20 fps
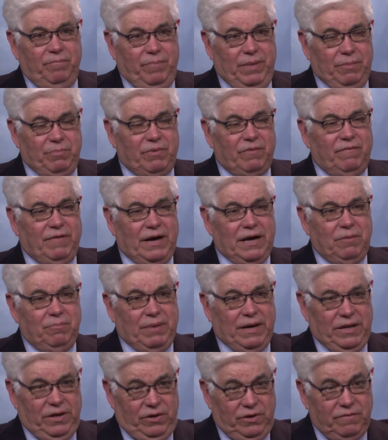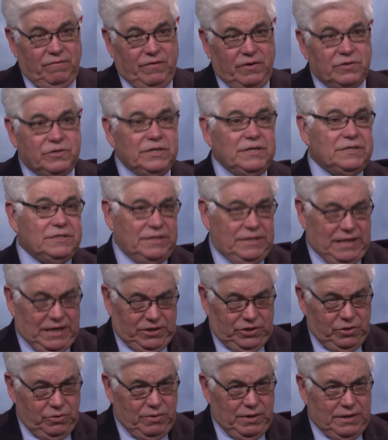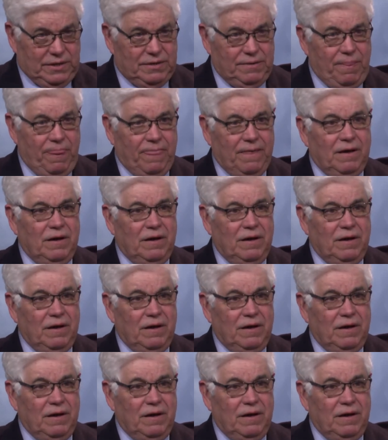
be provided by the universities and they do it